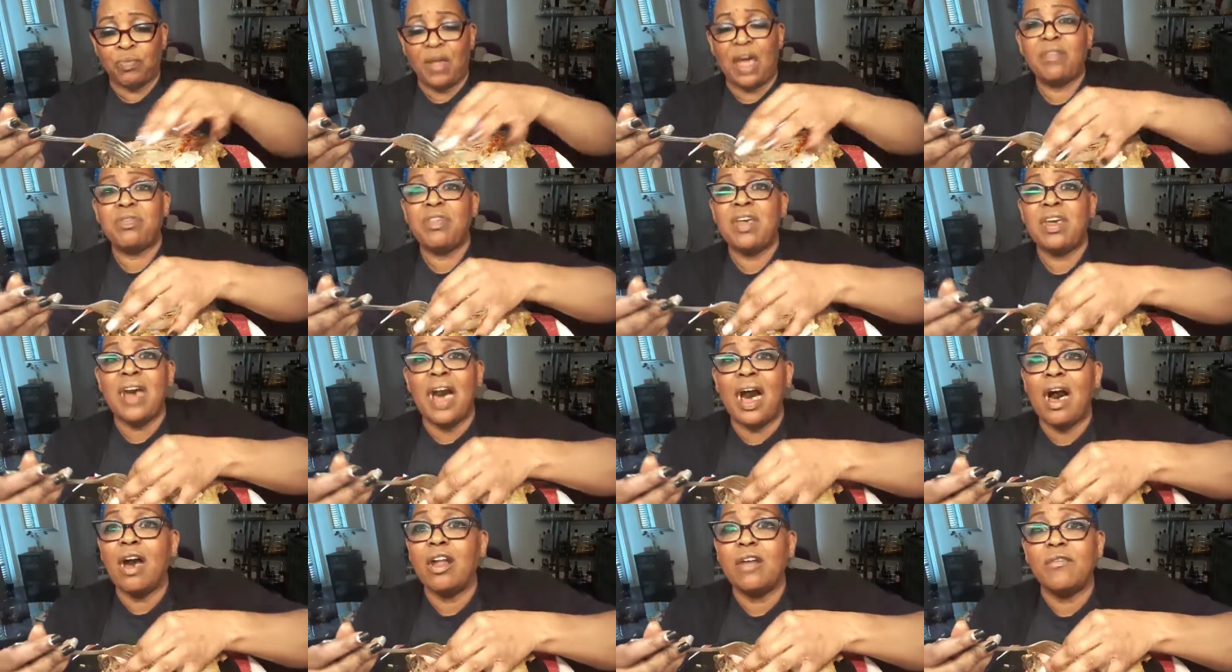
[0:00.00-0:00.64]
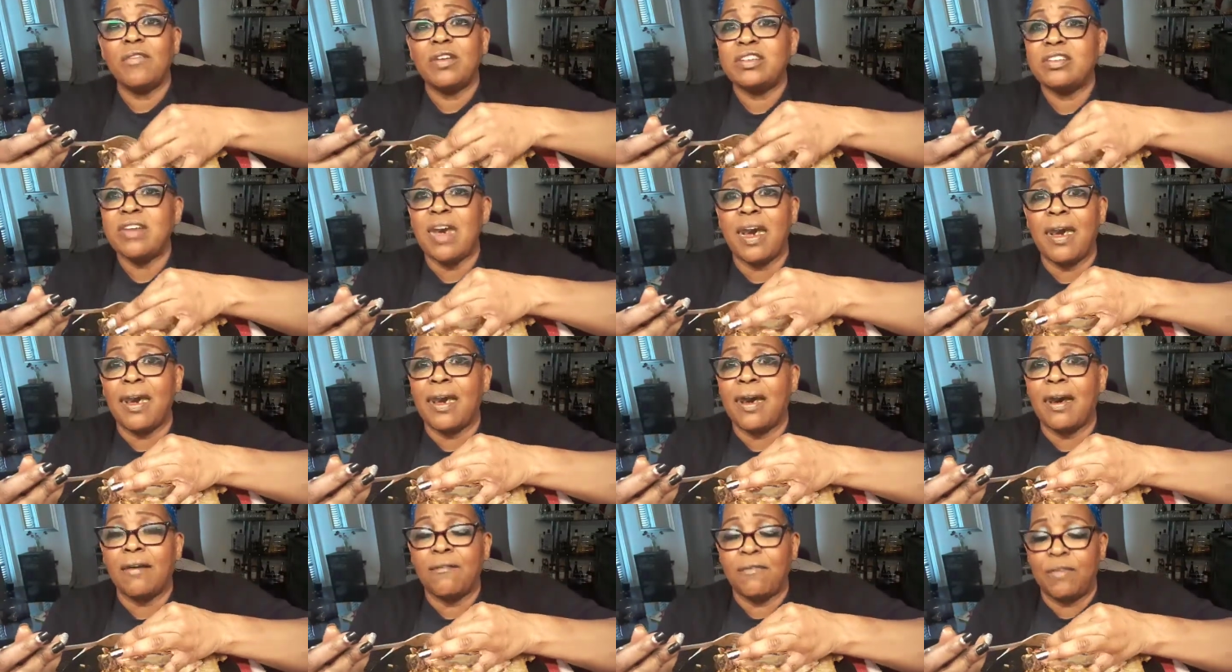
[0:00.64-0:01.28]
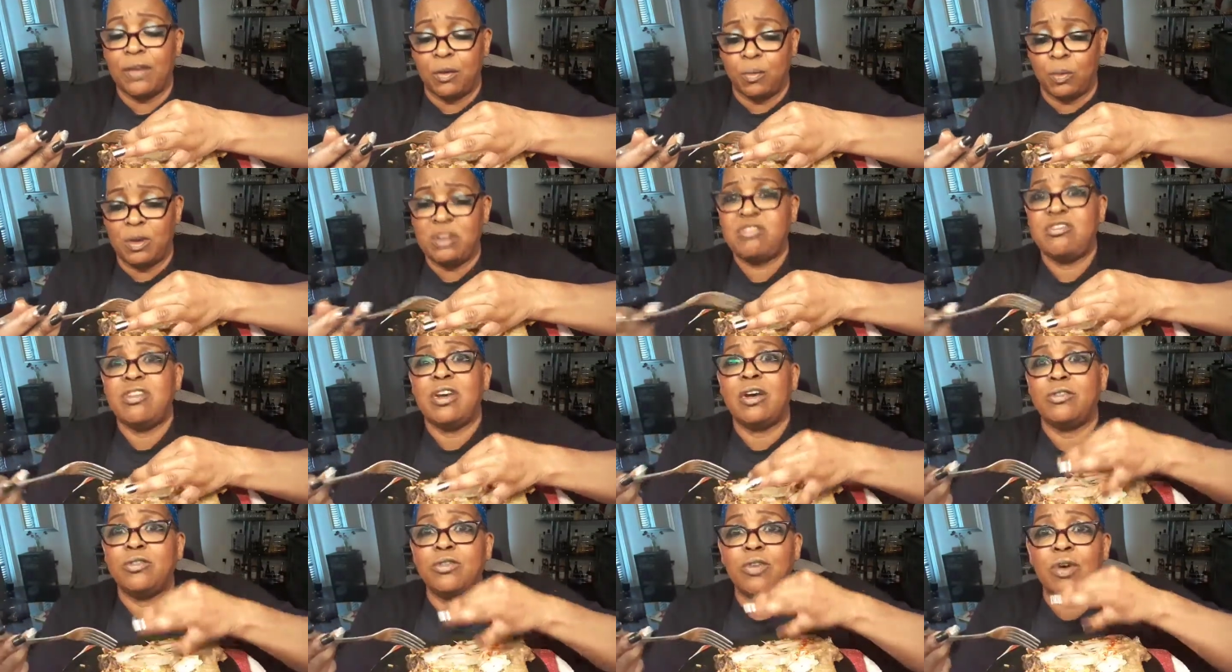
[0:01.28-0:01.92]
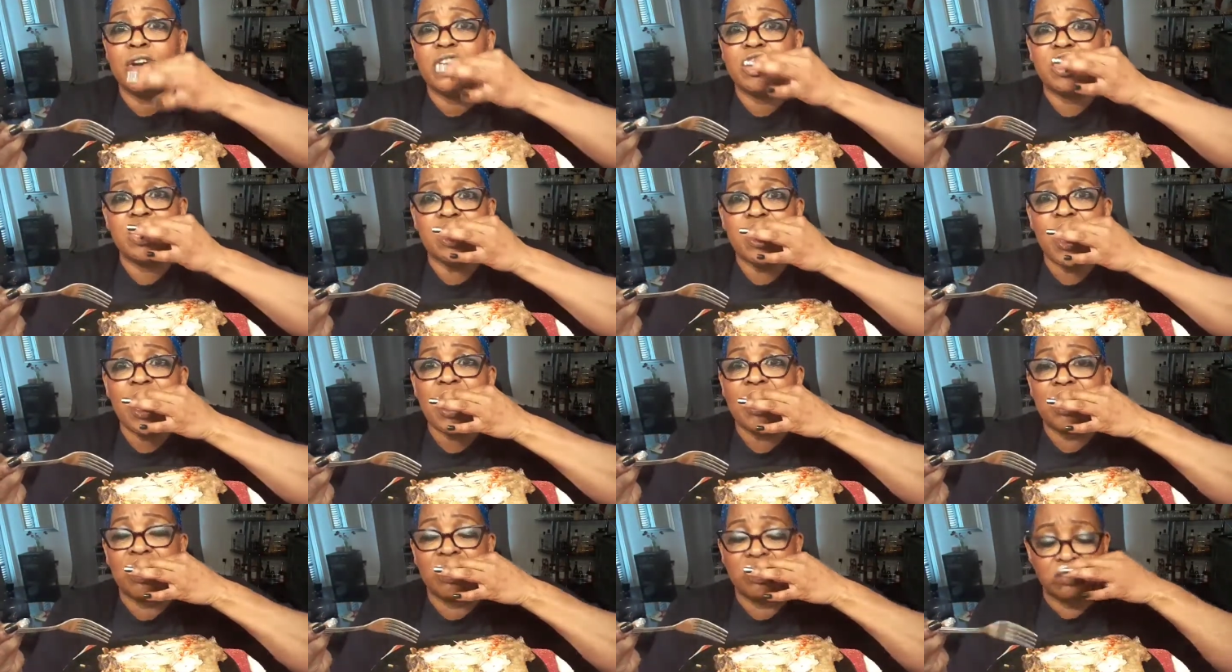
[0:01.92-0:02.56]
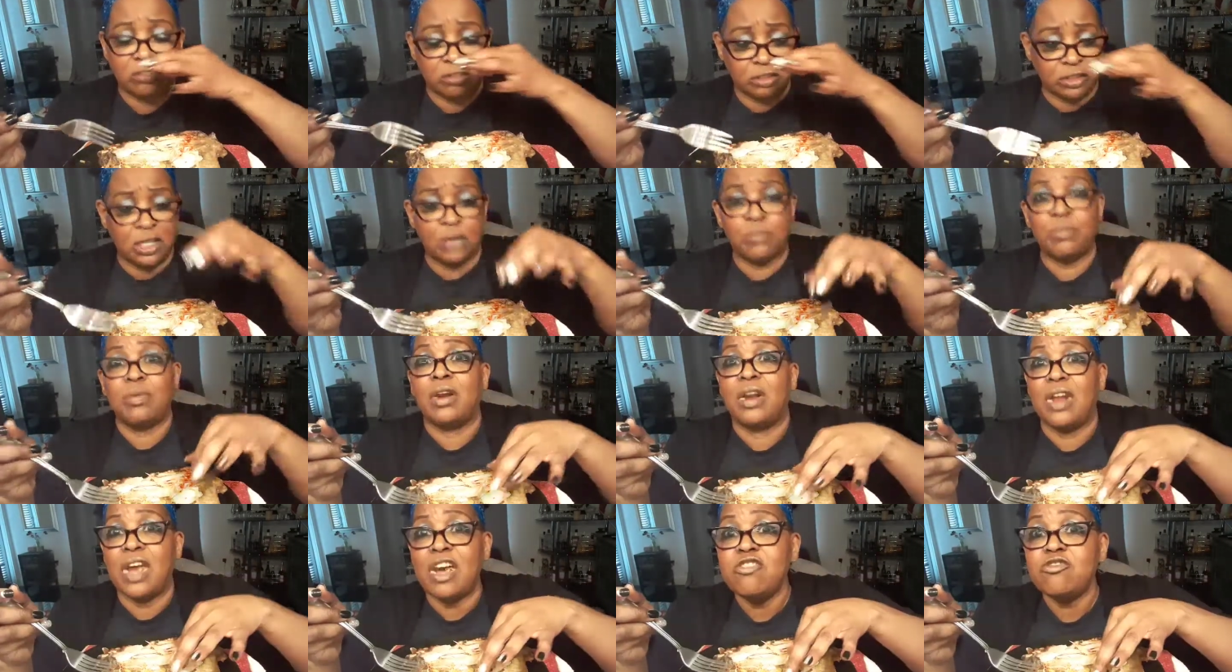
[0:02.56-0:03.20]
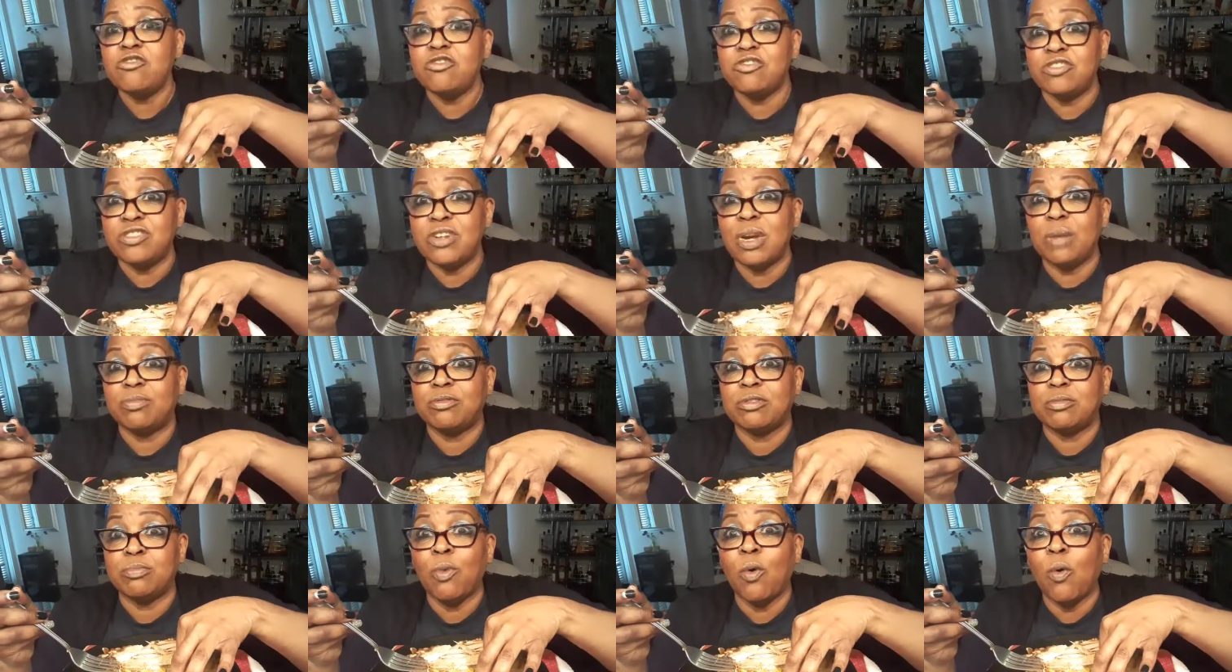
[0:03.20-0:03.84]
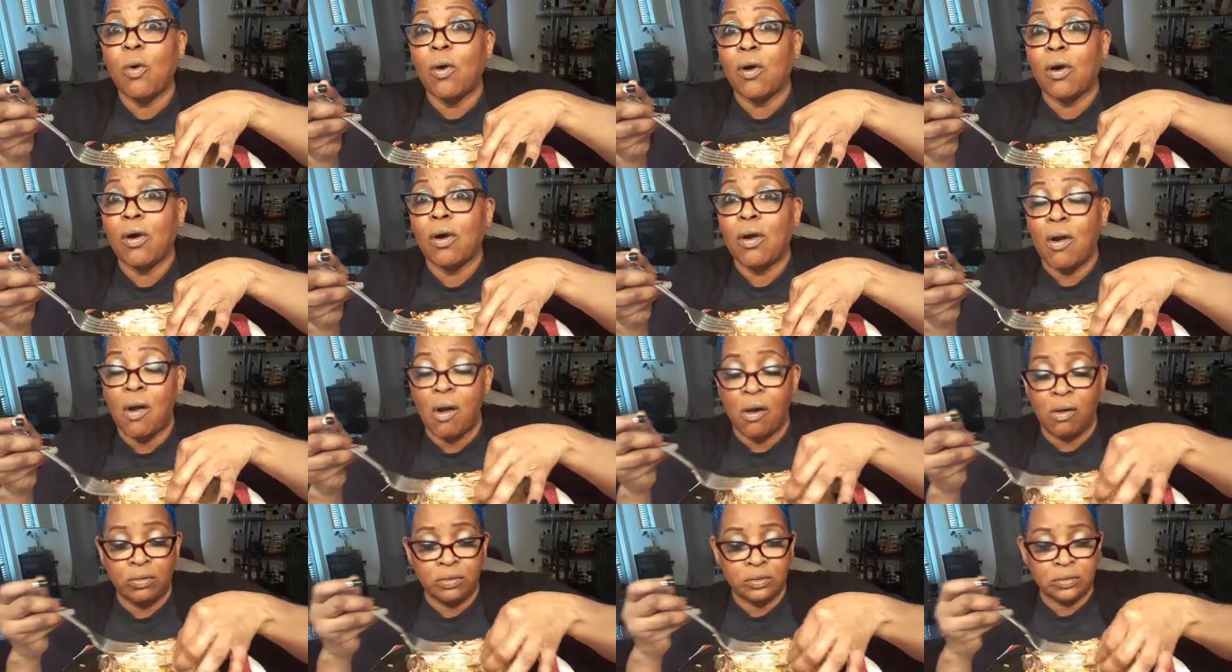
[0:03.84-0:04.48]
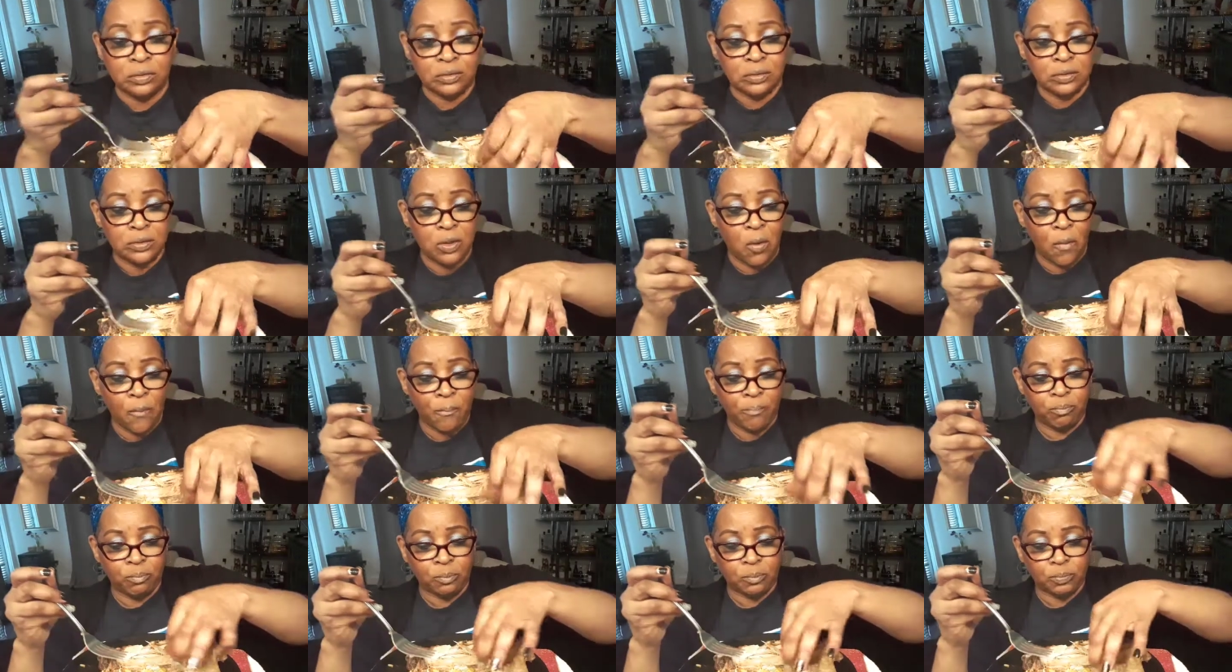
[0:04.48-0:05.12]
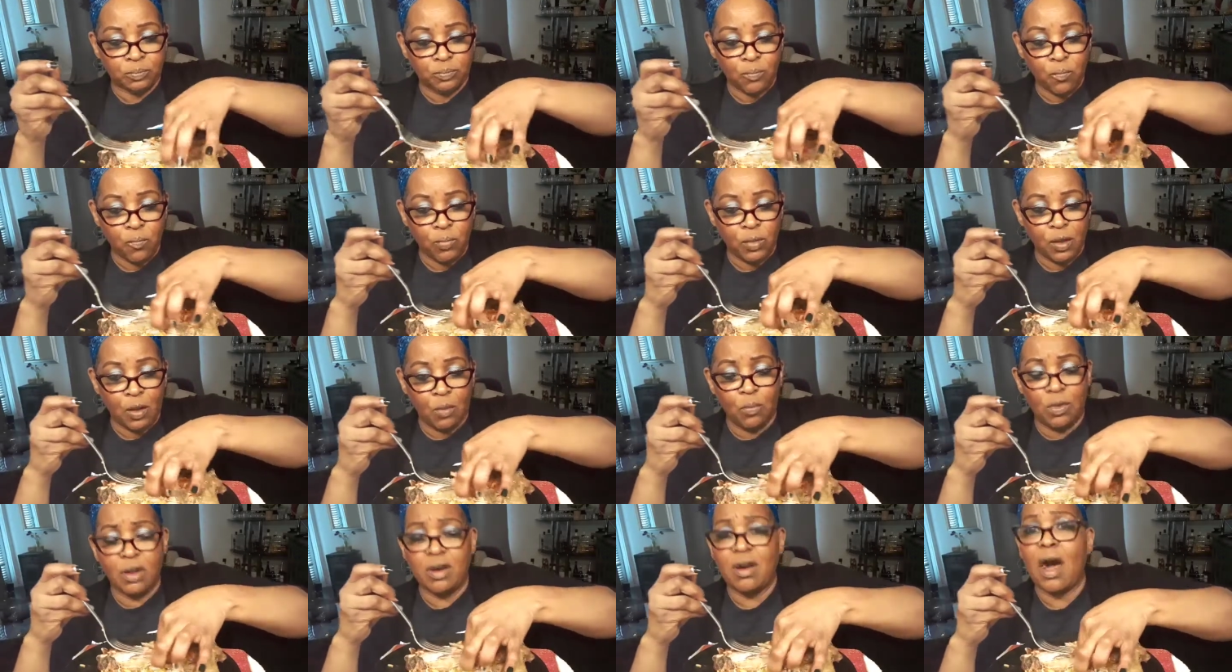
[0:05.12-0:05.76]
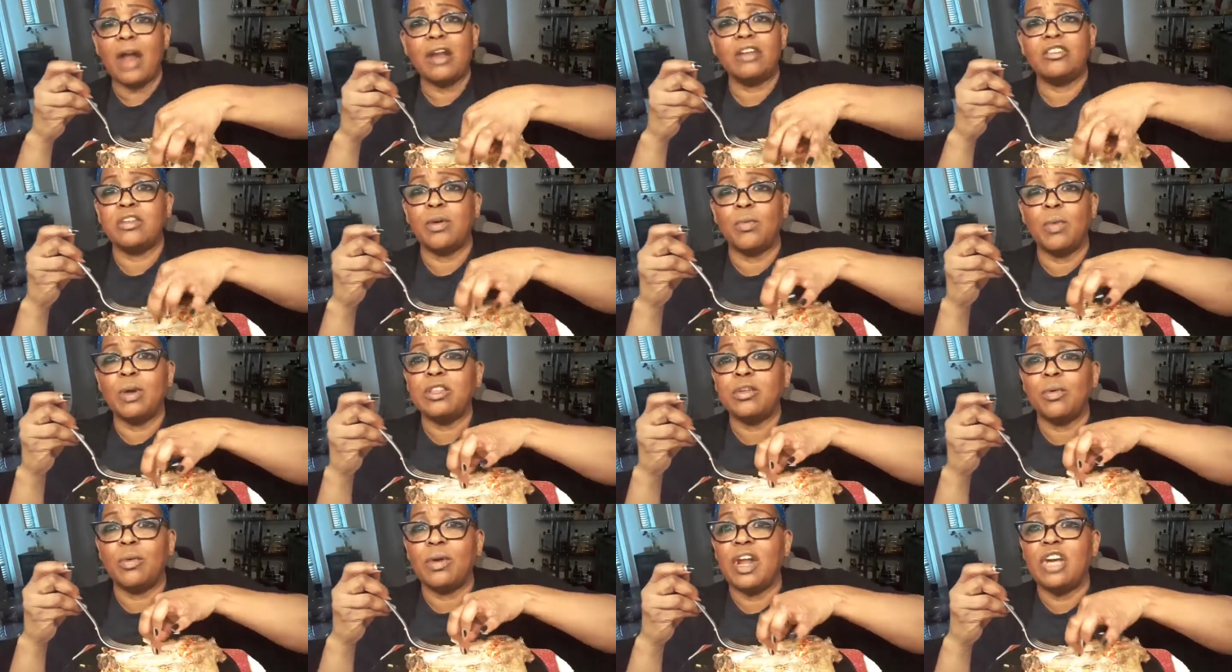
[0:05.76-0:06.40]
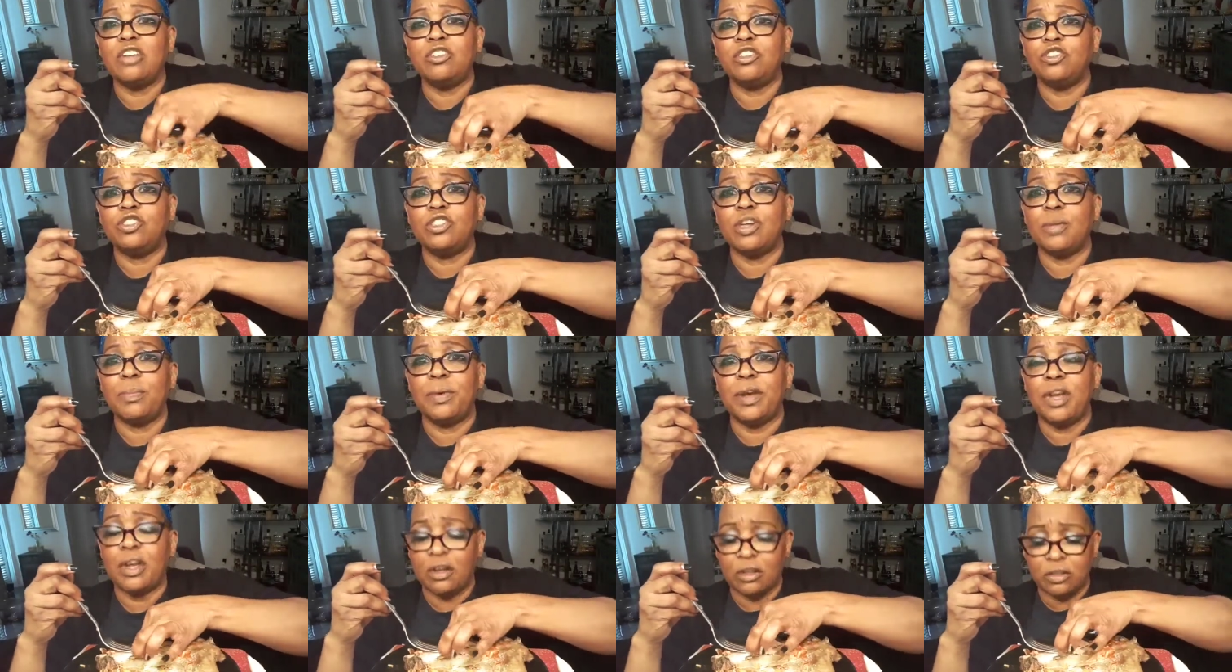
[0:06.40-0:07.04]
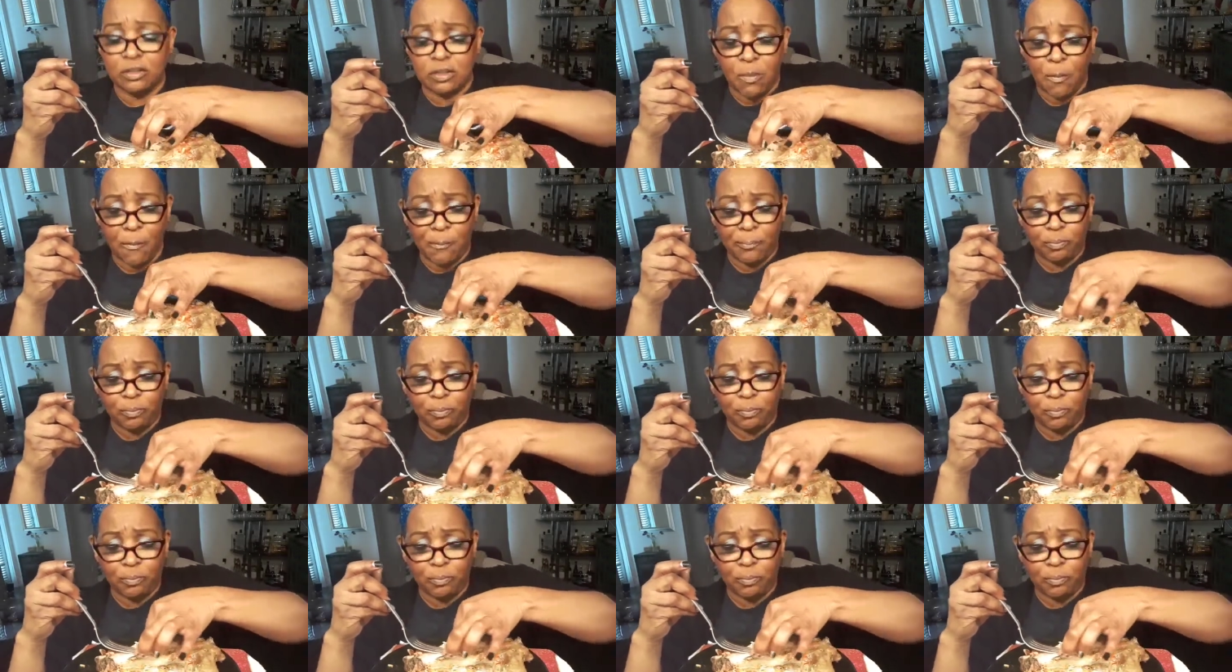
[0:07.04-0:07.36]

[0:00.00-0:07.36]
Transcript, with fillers: I think all of us have. We still doing it today in relationships more. Regardless of what the relationship is,